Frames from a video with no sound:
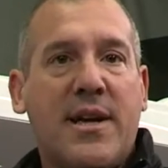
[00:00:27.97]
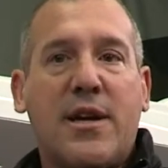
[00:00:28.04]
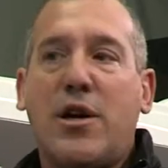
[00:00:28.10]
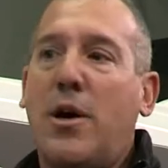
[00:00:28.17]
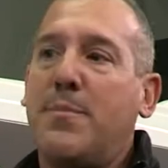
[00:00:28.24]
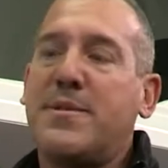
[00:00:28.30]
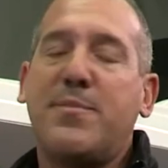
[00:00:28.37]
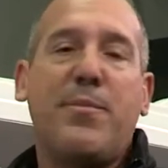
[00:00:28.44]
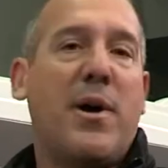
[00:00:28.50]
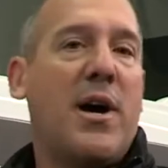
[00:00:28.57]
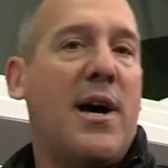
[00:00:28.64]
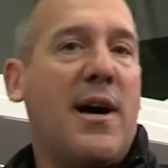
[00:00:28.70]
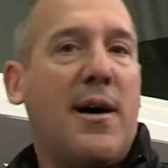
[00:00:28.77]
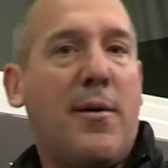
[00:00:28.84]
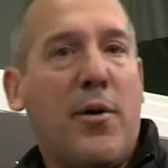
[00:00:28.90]
Comes
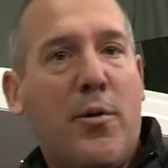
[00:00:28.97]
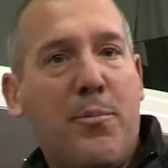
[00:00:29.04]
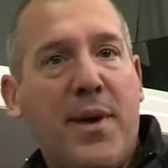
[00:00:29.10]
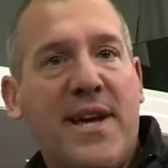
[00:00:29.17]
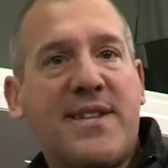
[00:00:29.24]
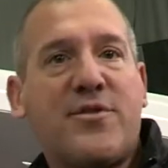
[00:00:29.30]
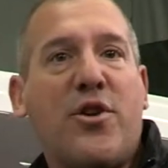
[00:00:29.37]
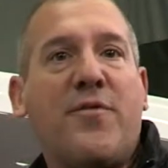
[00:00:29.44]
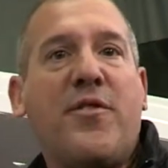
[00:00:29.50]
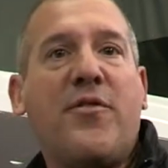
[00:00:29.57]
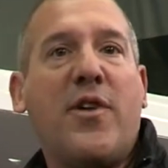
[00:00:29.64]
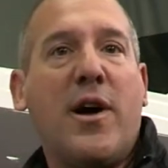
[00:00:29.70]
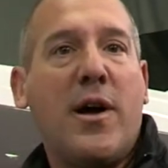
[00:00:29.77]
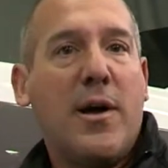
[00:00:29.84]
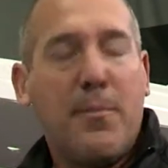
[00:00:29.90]
based off of
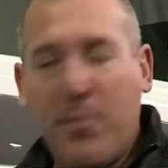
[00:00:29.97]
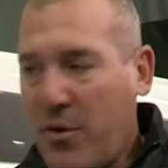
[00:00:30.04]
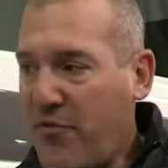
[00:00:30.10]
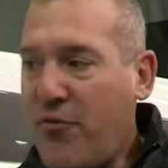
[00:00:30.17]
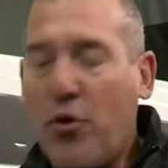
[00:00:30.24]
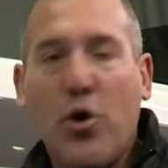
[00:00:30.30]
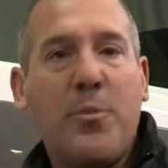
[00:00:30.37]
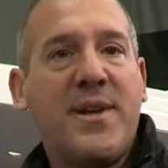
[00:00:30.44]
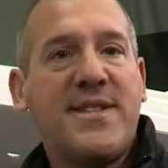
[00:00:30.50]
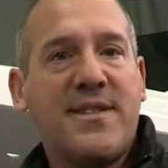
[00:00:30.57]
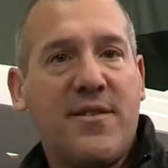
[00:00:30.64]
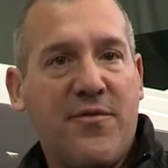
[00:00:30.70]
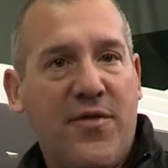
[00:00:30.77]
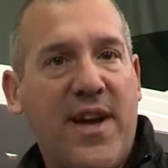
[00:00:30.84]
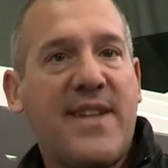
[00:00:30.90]
a performance
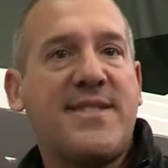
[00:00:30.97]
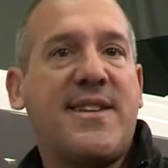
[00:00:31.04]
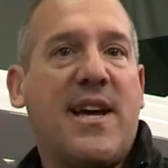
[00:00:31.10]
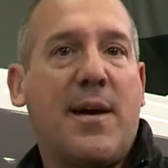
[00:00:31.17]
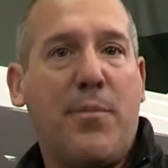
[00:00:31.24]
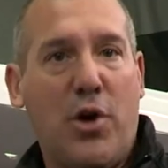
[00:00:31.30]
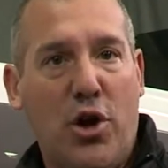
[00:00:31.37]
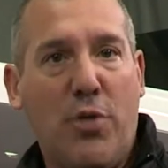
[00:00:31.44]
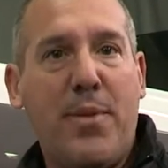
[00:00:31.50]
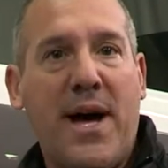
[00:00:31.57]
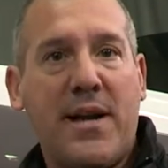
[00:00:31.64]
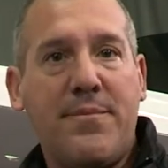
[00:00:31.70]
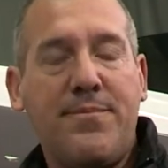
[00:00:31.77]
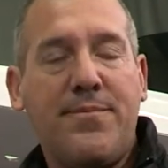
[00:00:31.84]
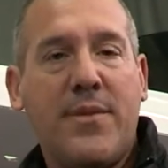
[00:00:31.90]
fast tab hull
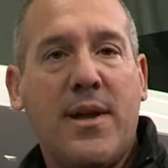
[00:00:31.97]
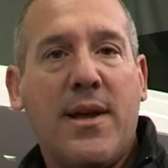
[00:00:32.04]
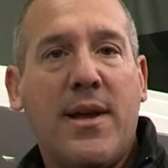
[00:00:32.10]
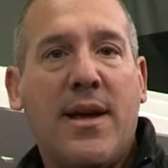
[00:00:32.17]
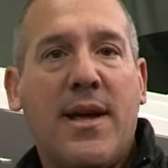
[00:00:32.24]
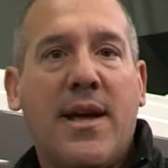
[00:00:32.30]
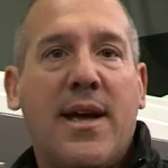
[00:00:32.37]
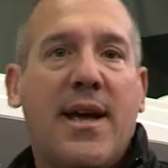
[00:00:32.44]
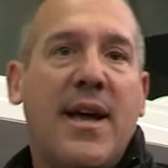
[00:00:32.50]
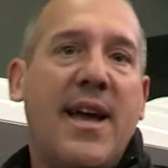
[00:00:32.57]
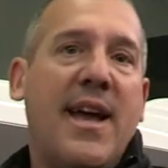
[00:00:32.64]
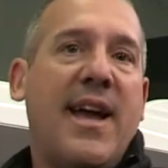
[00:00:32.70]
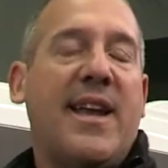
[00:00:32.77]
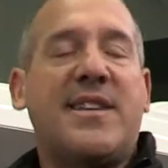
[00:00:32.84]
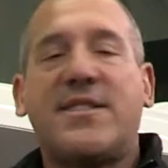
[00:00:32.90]
bottom,
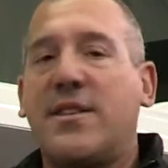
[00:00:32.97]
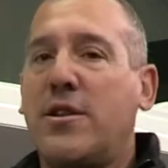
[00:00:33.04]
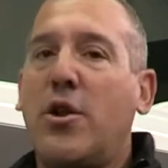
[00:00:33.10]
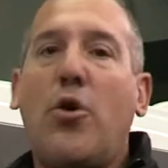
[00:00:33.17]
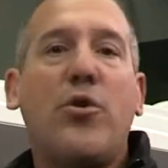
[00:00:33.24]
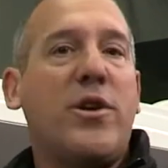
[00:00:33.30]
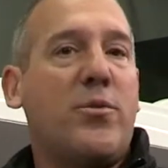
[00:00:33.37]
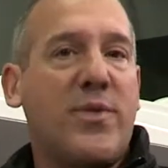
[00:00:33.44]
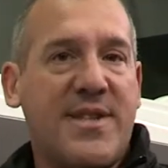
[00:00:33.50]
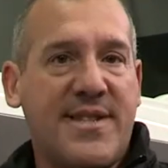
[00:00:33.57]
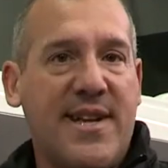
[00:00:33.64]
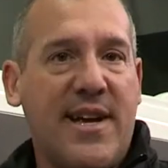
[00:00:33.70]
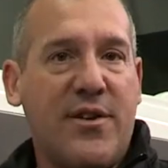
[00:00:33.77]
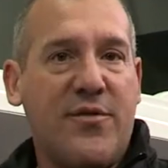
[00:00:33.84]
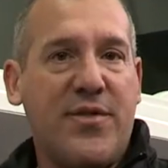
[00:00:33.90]
and it's loaded with
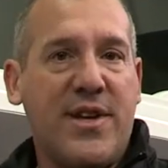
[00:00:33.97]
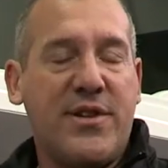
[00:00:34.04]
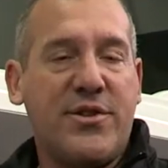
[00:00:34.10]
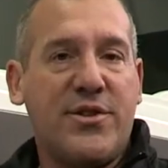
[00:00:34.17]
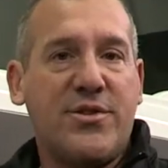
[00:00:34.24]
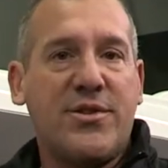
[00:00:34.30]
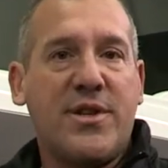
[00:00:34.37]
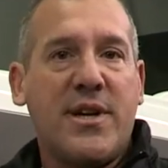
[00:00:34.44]
standard features.